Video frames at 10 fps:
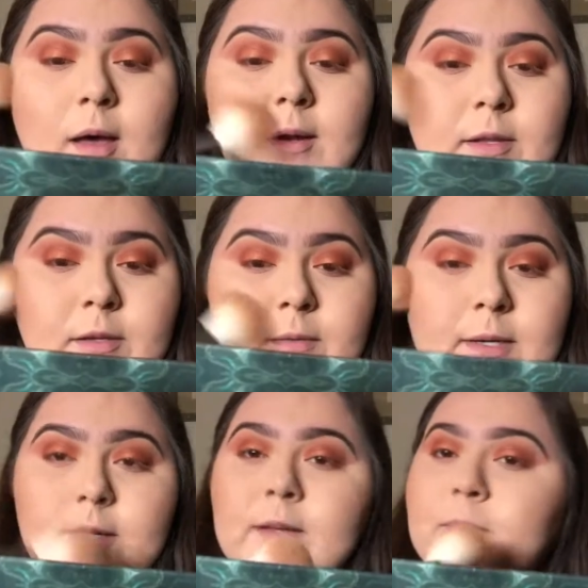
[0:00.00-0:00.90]
Another
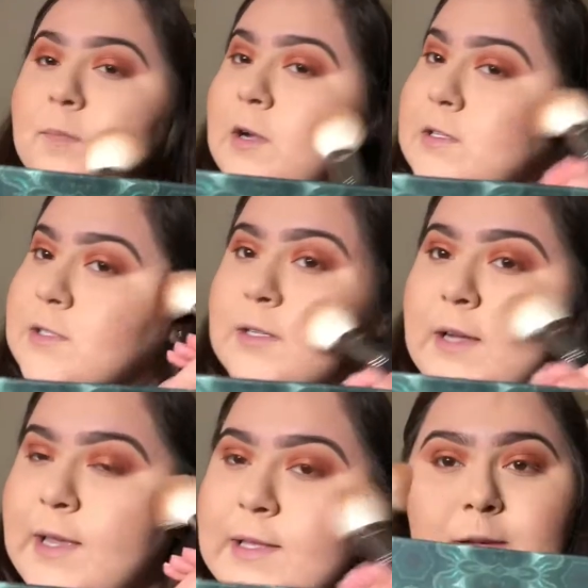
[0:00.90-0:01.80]
really good
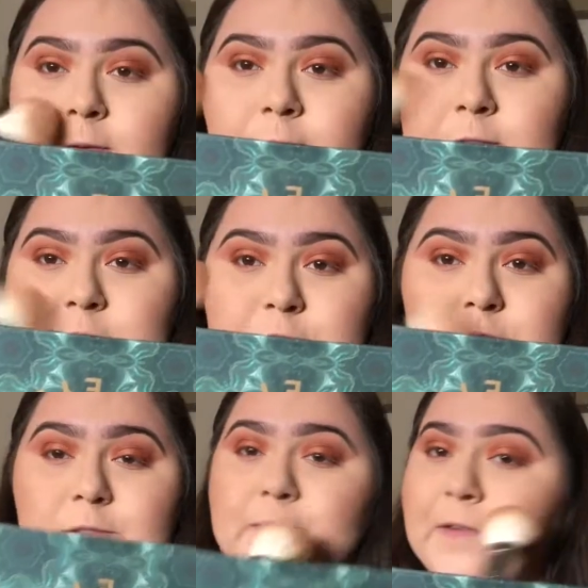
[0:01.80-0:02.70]
bronzer is a
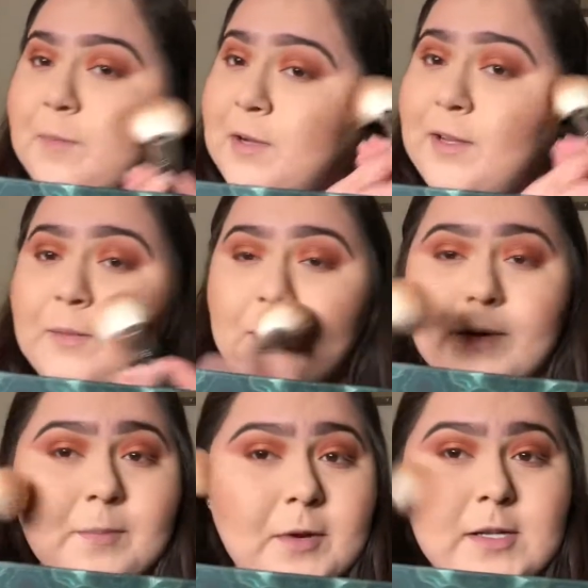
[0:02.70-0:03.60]
Physicians Formula
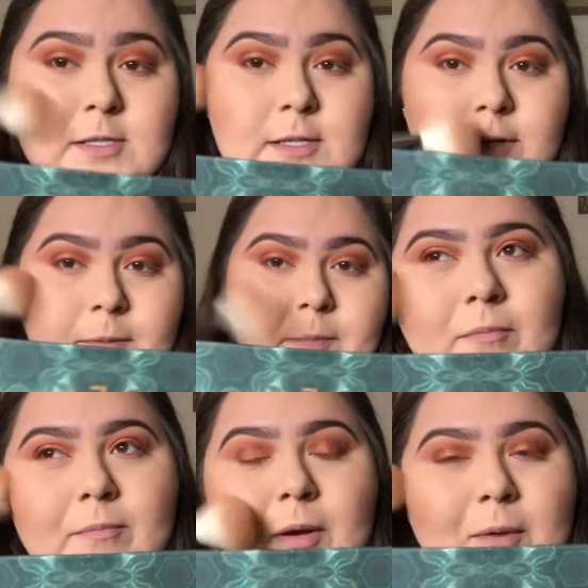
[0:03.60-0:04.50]
Butter Bronzer.
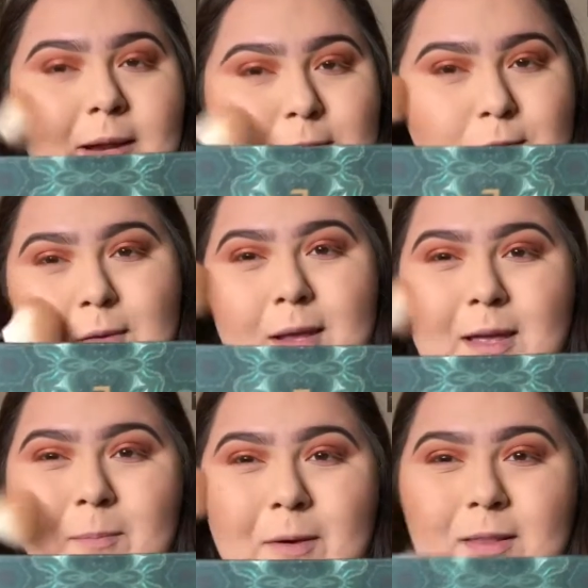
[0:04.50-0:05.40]
But what I don't
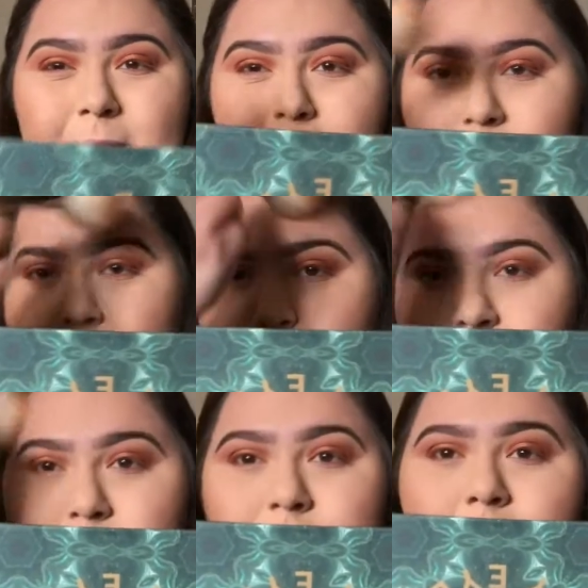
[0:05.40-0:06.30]
like about that
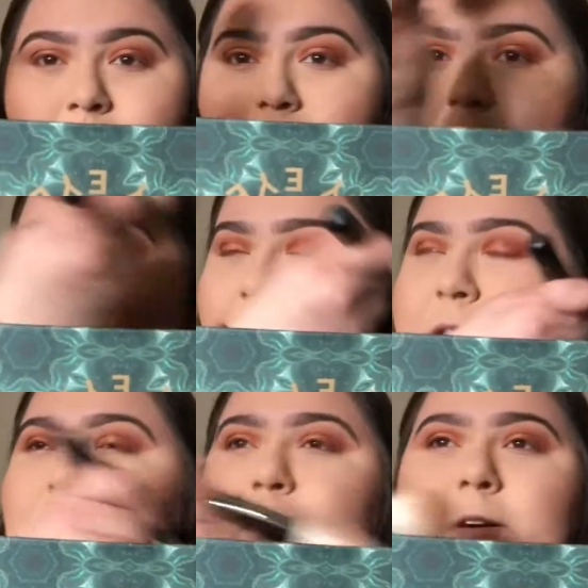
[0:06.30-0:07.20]
bronzer is that it has
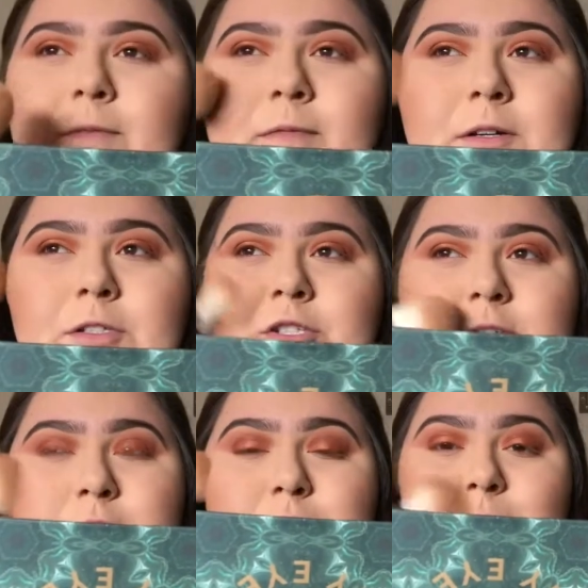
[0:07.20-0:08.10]
more of a
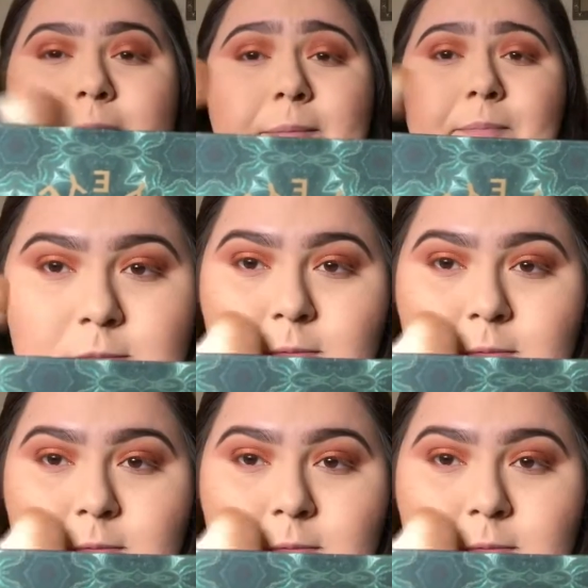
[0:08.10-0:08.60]
sheen to it.